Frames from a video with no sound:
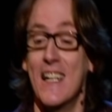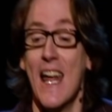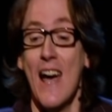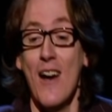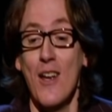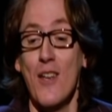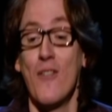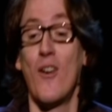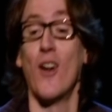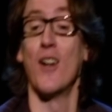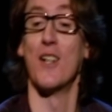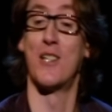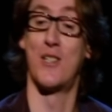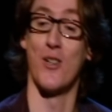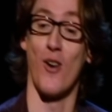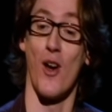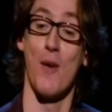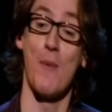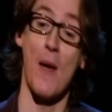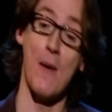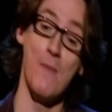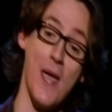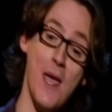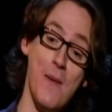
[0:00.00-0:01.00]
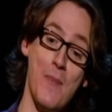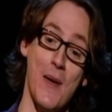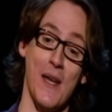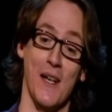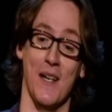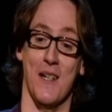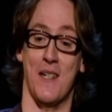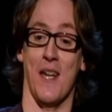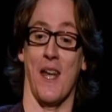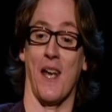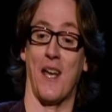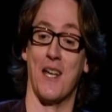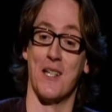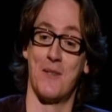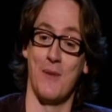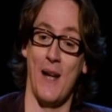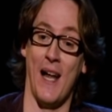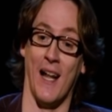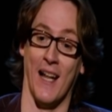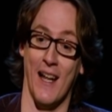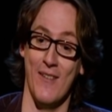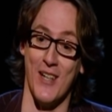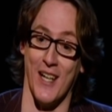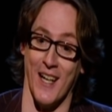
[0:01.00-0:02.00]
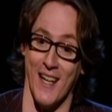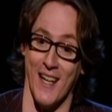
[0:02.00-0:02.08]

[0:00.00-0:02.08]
now you've got a story about me being a dick as well, haven't you?